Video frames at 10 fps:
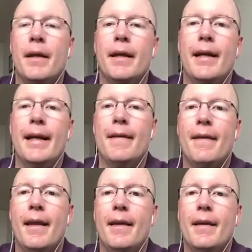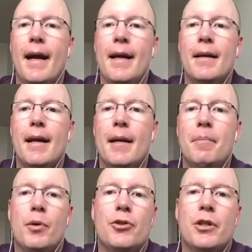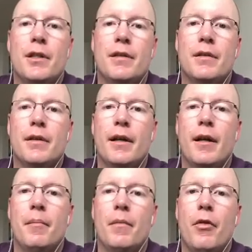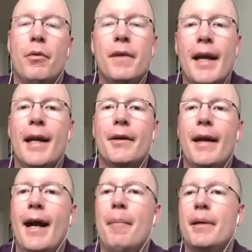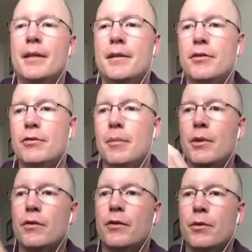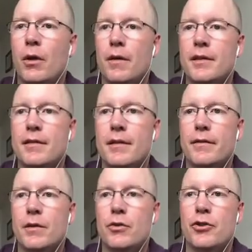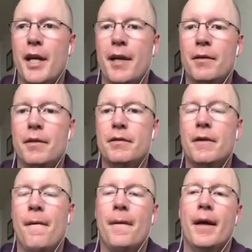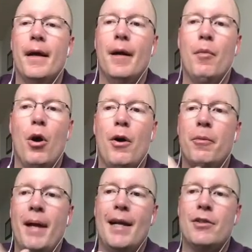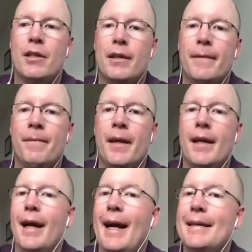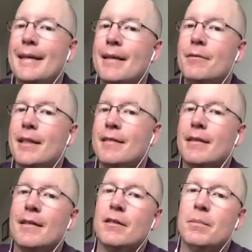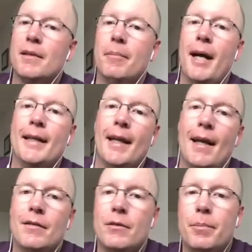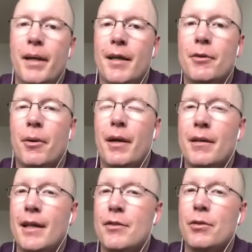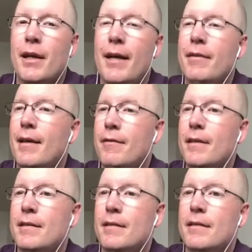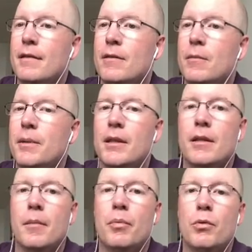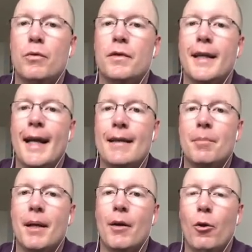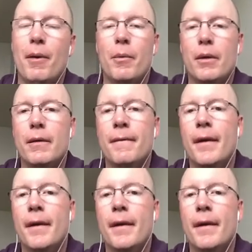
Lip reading: and then I push it through the Anchor app, and it distributes to all these different channels automatically. I did recently submit the podcast to Pandora. I'm not sure I have enough listens to be approved yet, but I hope I will.